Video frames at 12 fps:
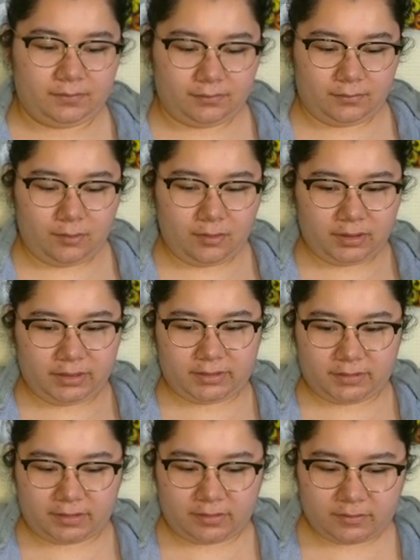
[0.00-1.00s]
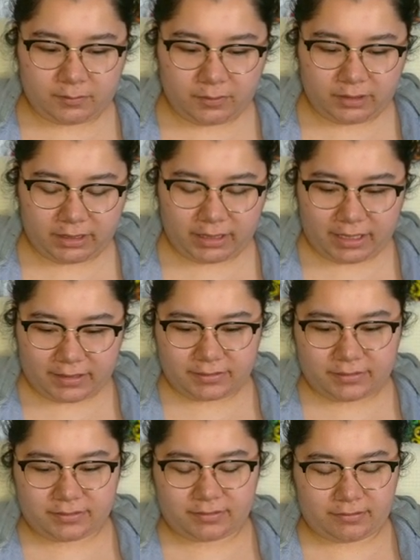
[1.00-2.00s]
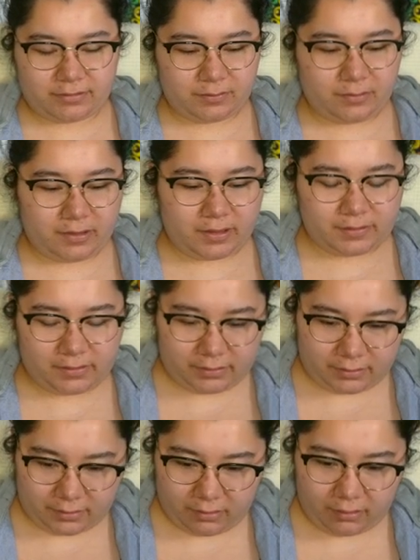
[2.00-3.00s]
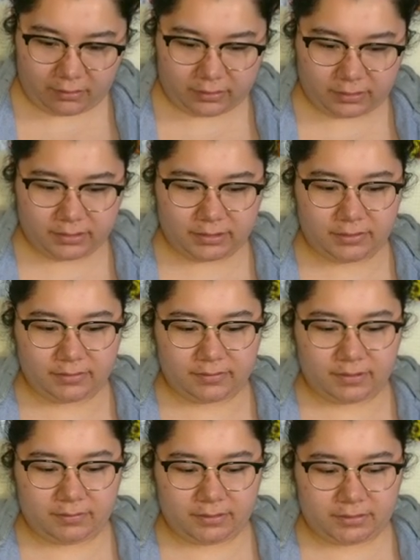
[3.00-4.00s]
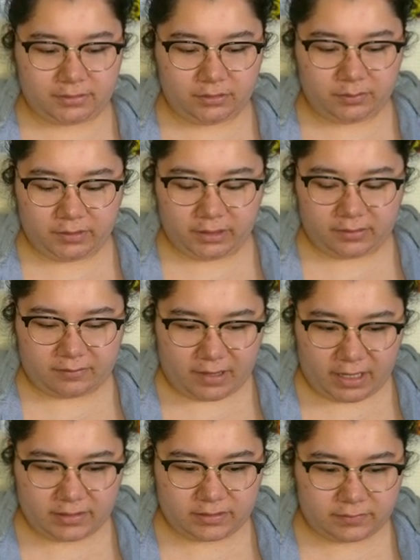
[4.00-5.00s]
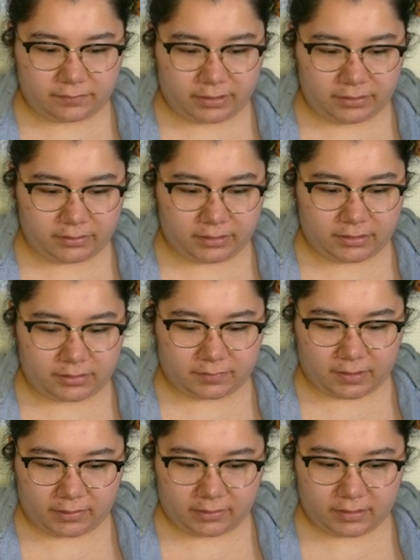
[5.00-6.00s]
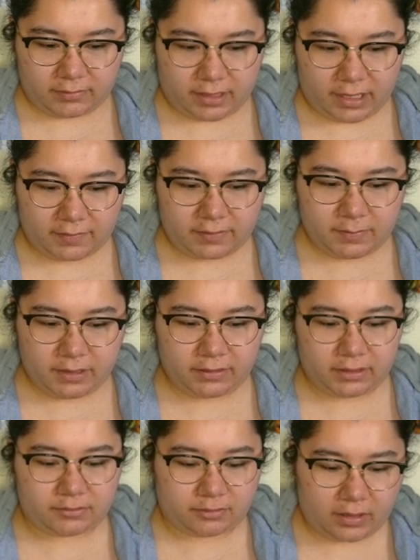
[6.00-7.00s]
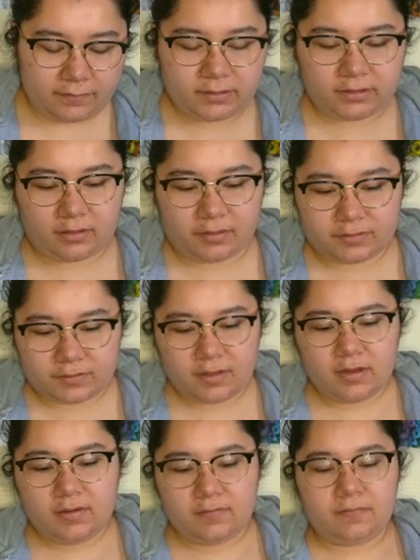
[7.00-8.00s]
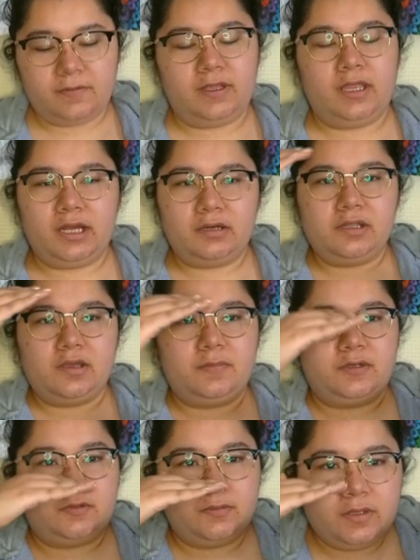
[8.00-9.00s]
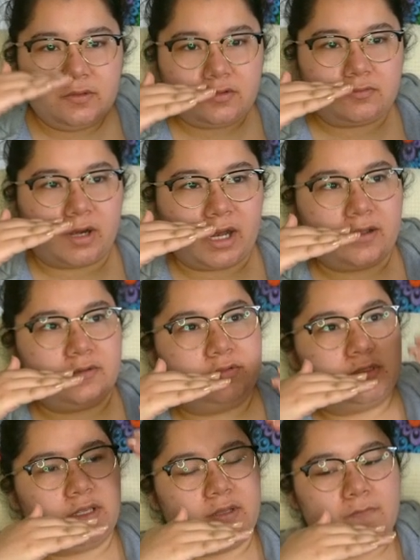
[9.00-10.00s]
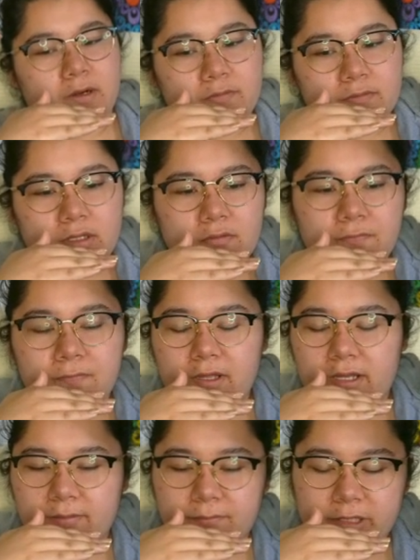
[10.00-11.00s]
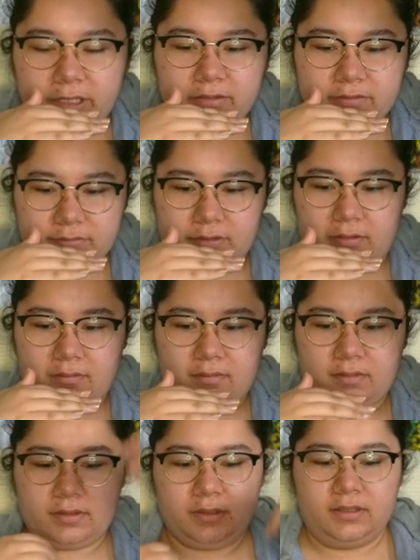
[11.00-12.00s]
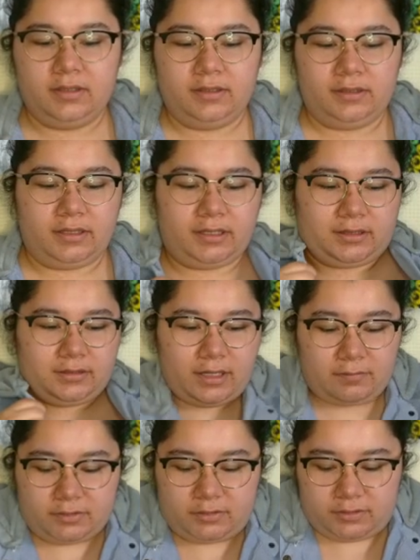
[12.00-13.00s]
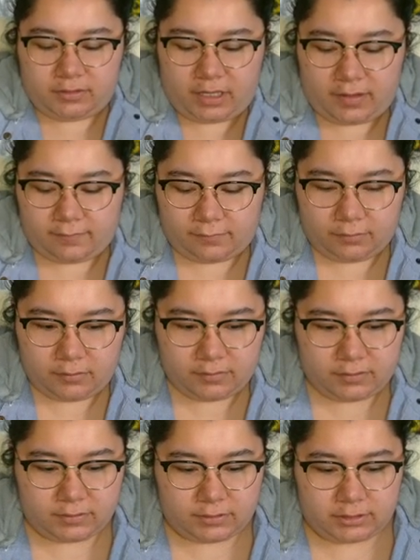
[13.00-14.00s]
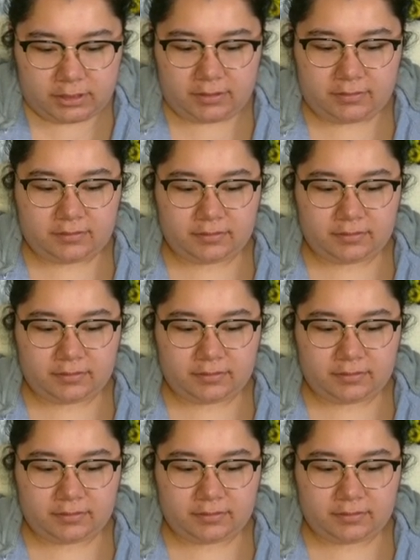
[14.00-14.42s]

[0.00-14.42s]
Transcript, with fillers: more accessible, like as accessible as like a car, there would still be like massive regulation around it. They would have to make like traffic laws for the area between the ground and where low-flying planes go. Like, they would still have rules and shit.